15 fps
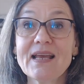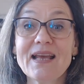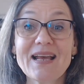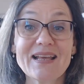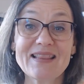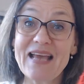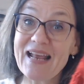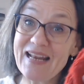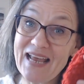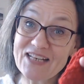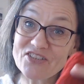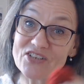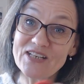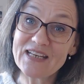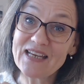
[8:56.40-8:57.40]
that
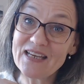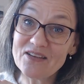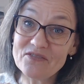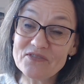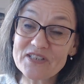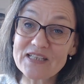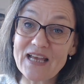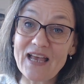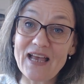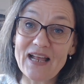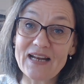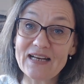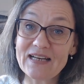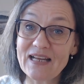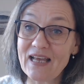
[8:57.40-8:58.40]
actually gives
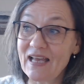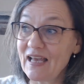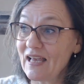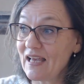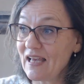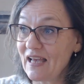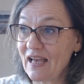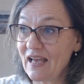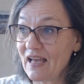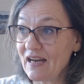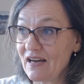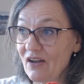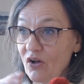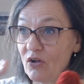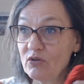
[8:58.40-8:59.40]

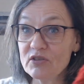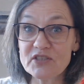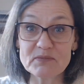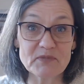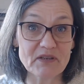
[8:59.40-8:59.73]
an ultimate